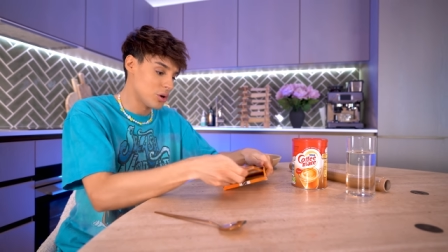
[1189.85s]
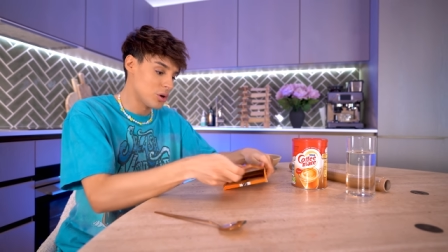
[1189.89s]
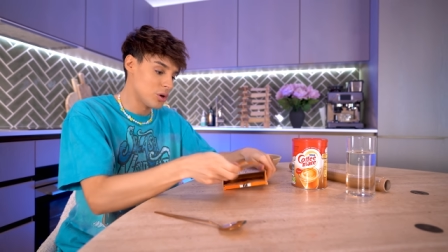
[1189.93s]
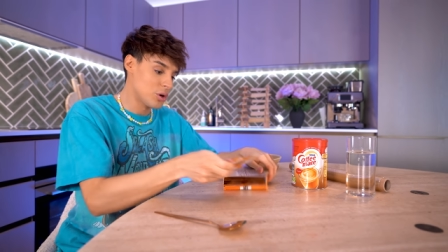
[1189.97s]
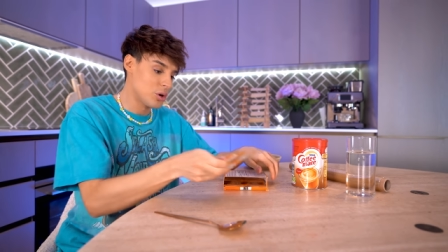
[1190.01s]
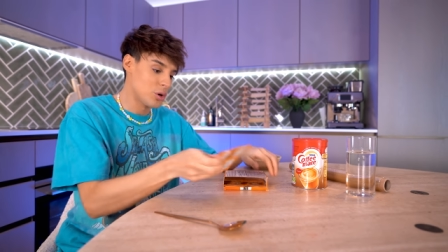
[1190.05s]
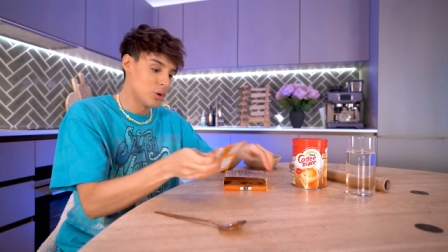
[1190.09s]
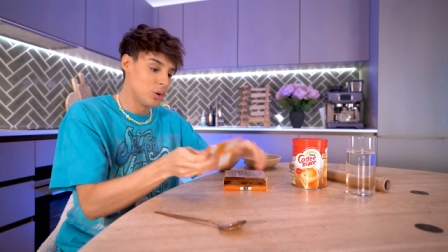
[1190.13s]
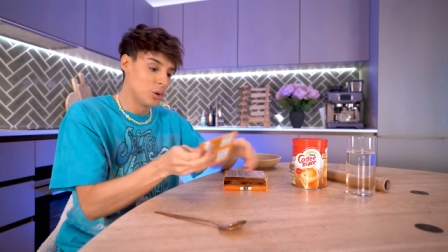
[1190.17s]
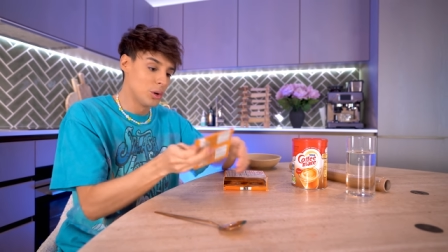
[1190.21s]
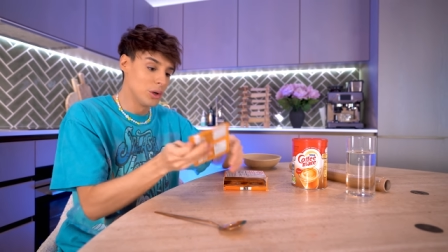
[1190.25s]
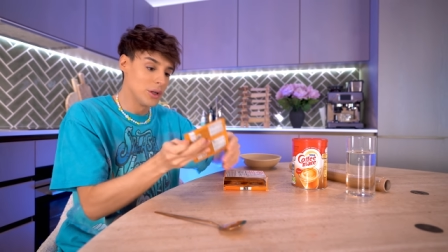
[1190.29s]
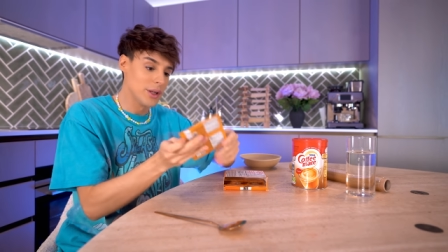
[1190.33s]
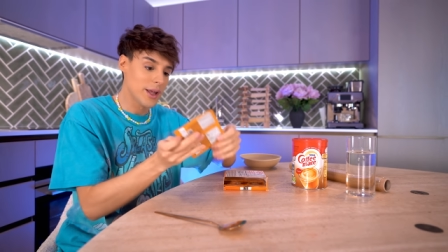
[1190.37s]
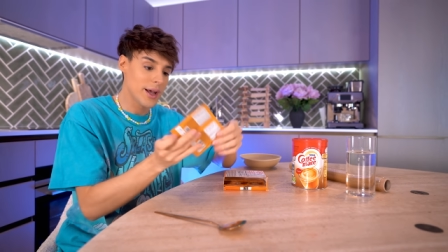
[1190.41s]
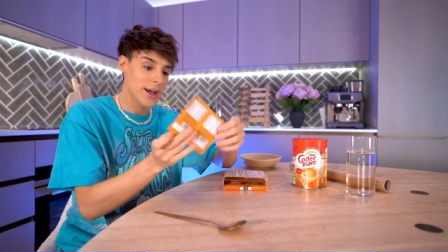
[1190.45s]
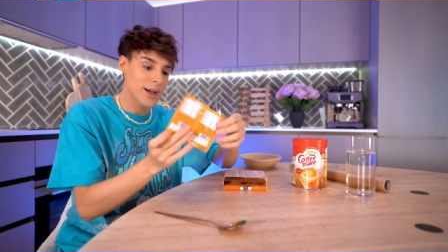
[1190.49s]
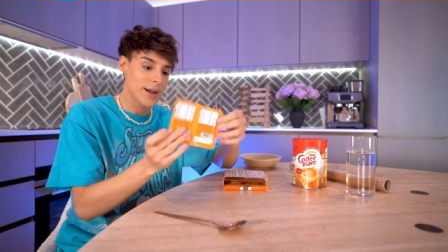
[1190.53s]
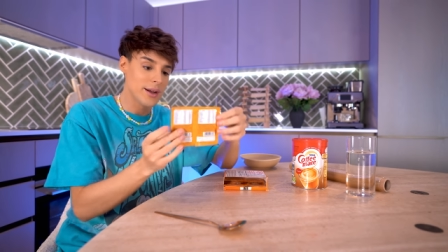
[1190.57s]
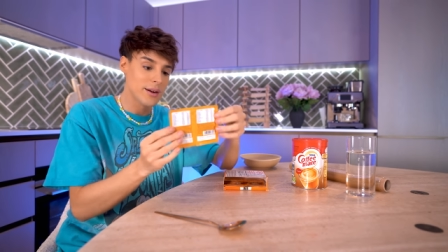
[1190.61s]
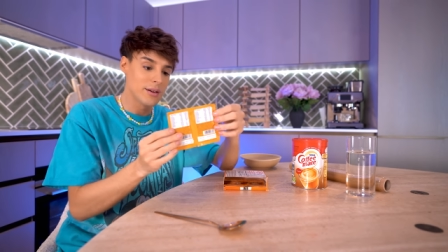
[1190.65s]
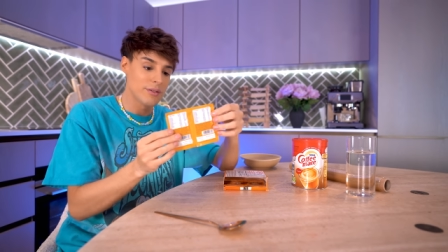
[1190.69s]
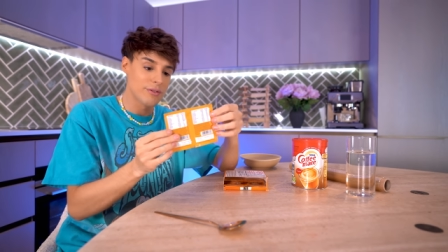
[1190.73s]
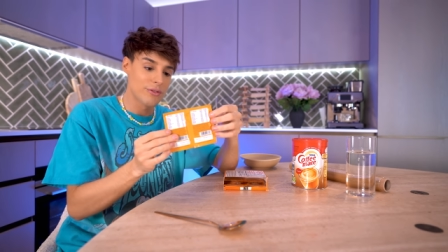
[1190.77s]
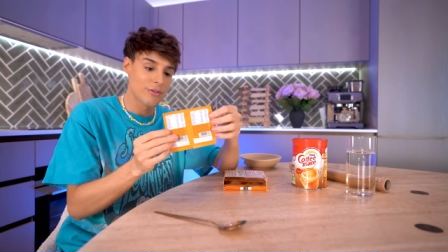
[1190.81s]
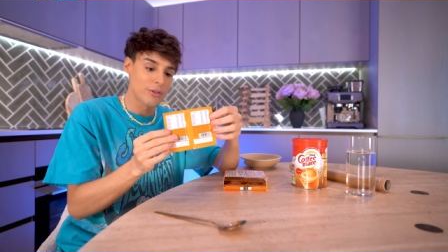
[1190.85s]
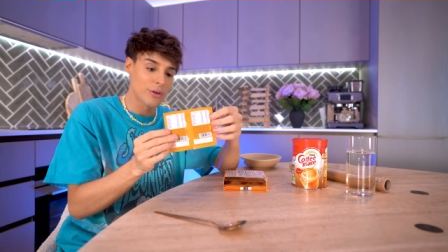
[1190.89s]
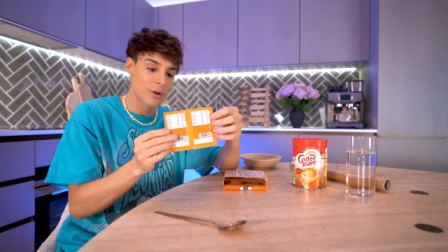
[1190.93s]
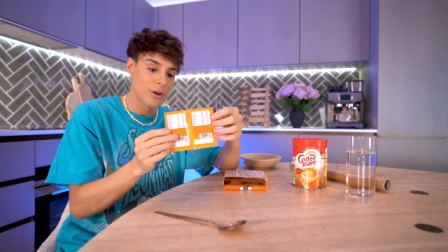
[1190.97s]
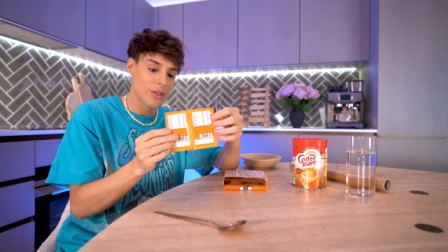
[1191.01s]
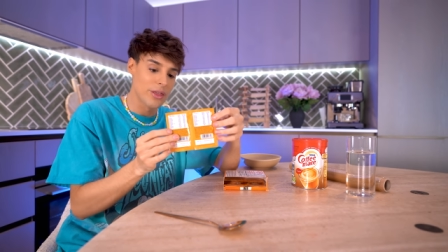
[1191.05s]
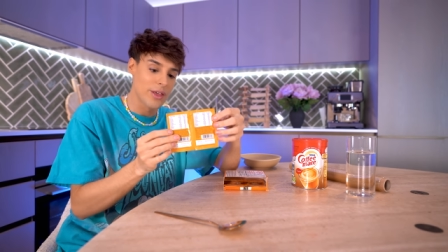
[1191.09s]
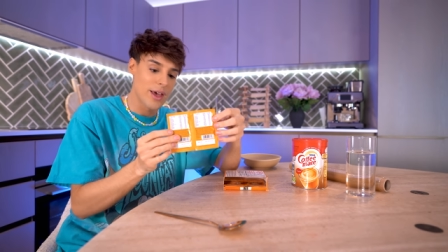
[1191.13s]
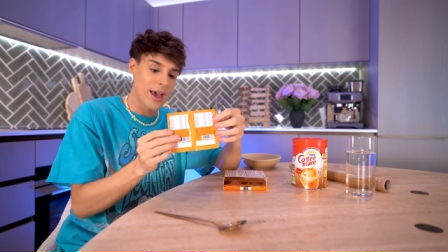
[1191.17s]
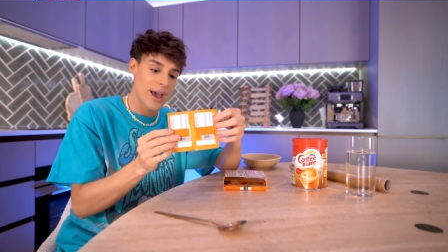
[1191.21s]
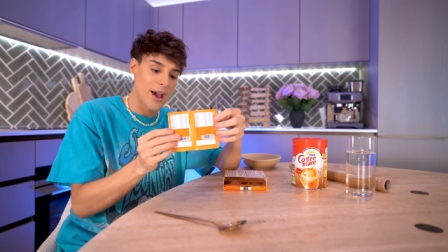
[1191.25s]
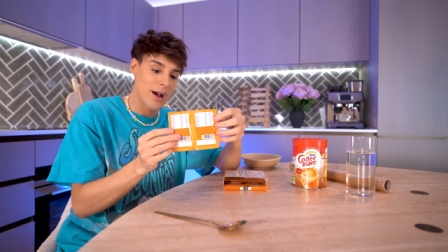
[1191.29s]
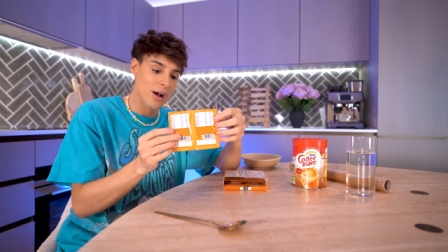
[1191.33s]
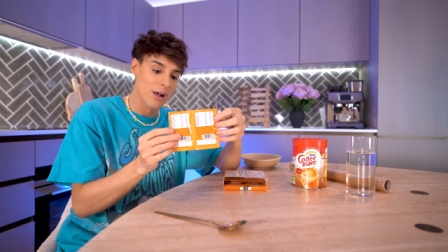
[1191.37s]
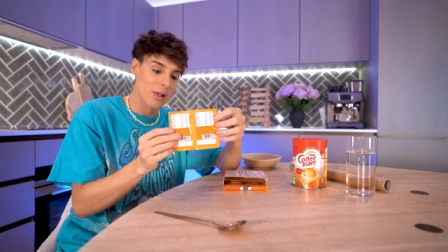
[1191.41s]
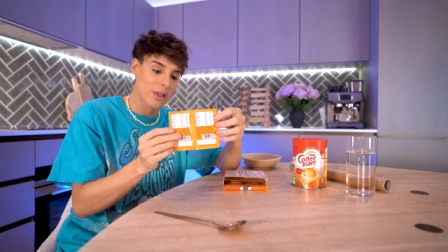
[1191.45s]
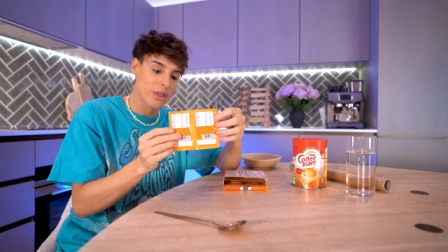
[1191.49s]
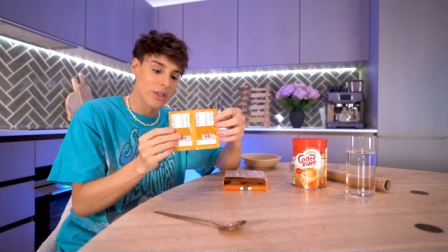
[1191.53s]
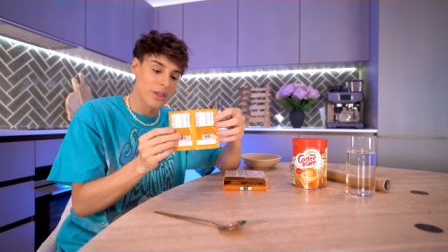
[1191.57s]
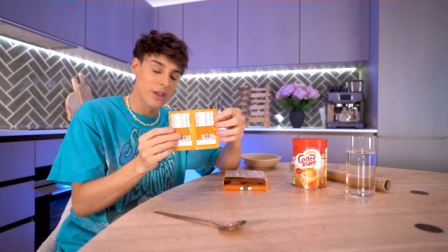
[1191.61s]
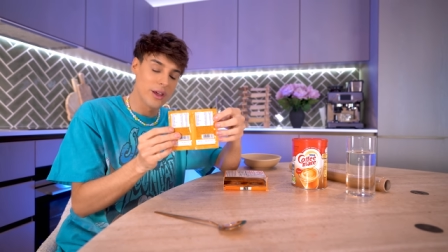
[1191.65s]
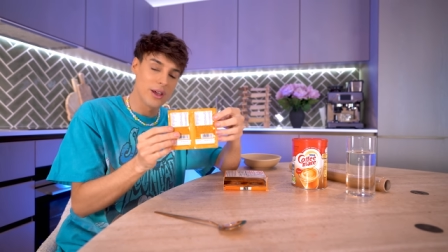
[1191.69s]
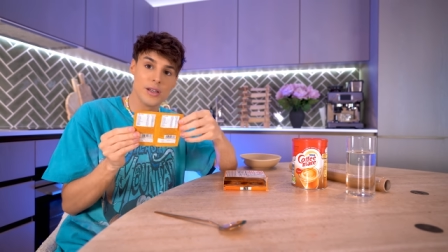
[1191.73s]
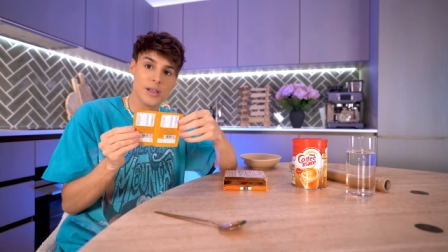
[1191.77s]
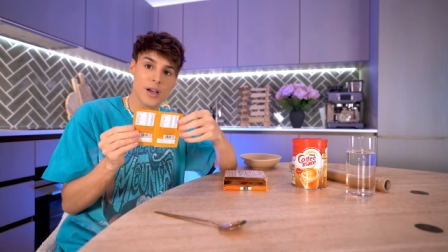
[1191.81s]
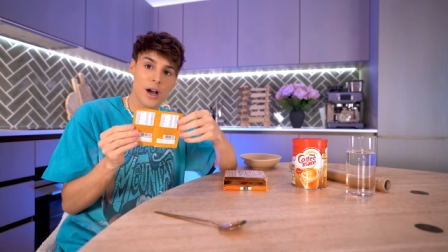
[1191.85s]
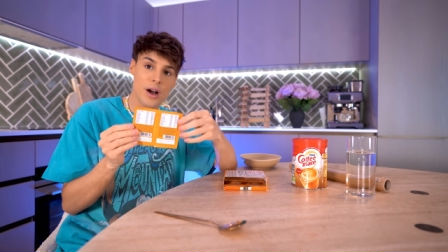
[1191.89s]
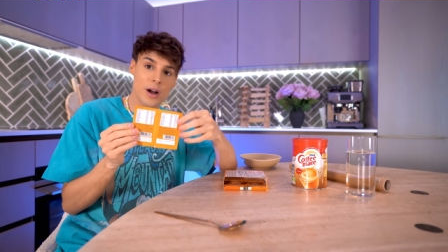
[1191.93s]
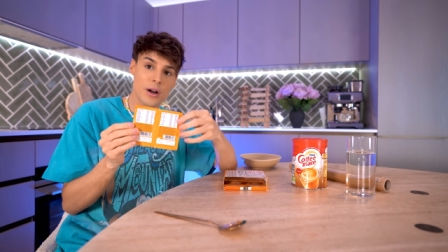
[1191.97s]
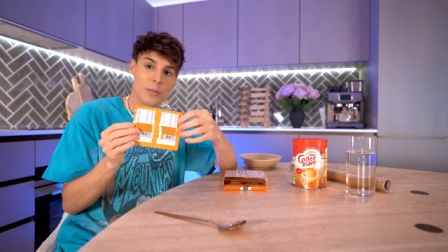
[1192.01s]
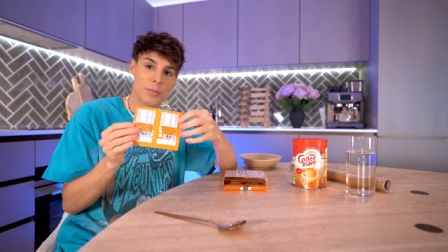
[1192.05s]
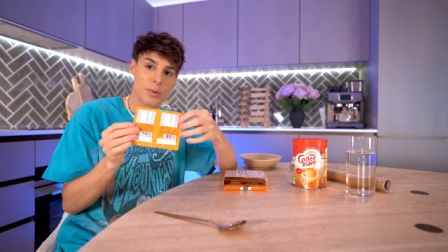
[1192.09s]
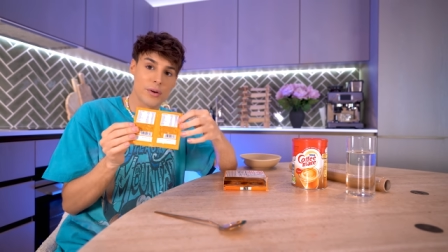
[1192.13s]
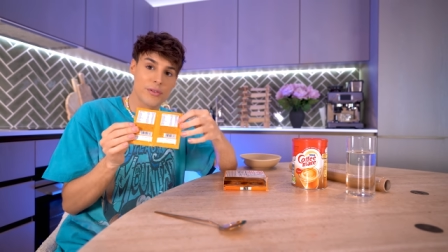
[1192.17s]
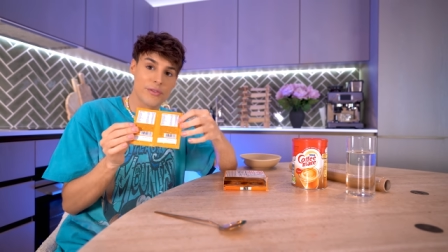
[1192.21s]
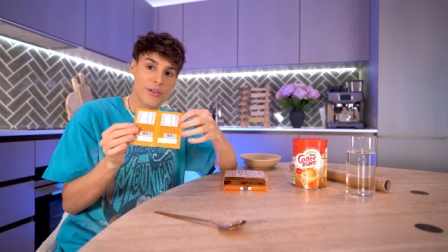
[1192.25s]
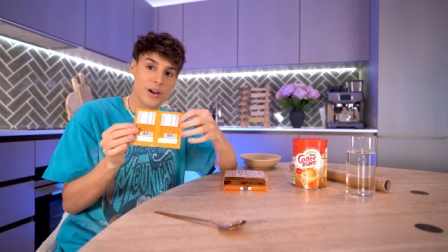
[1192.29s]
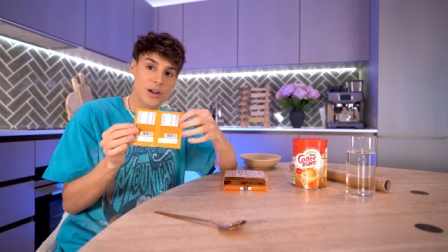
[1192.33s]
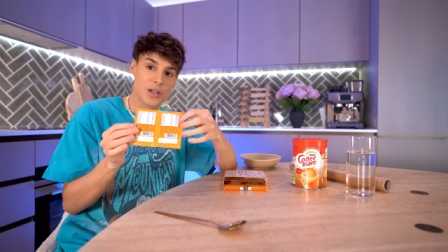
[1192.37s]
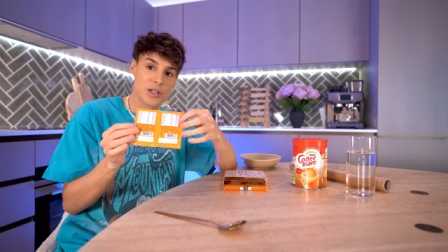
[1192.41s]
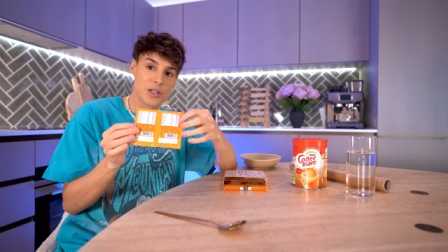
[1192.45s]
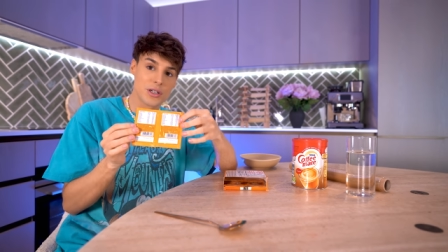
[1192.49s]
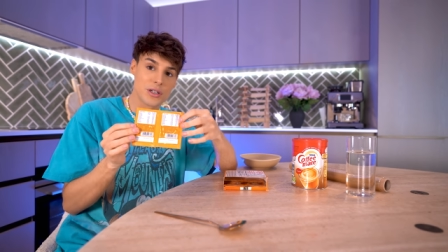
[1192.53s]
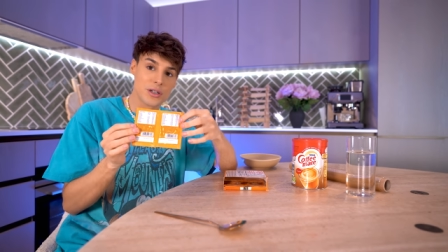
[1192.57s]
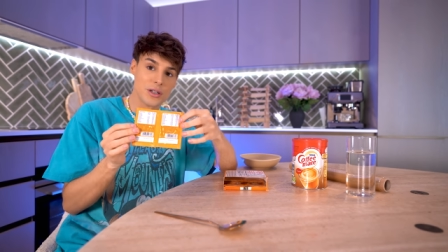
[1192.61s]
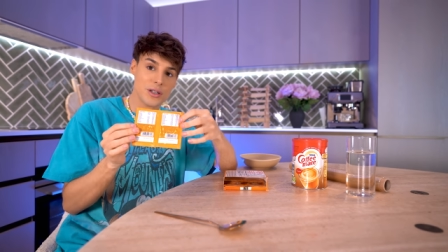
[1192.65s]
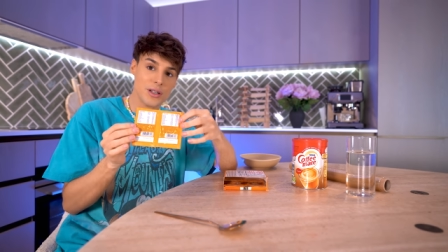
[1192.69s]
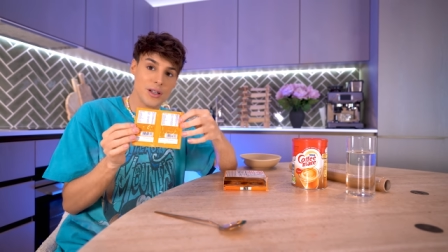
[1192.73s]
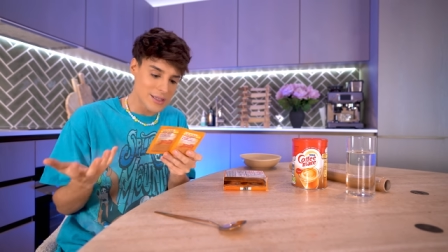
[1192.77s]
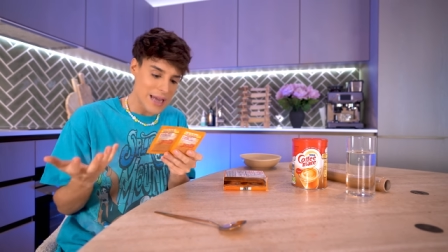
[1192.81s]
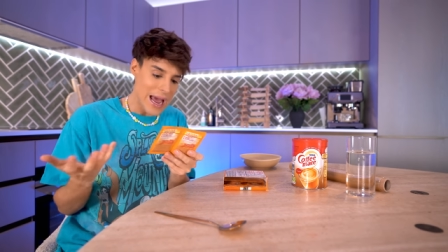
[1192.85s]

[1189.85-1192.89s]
Kool-Aid for the healthy young professional.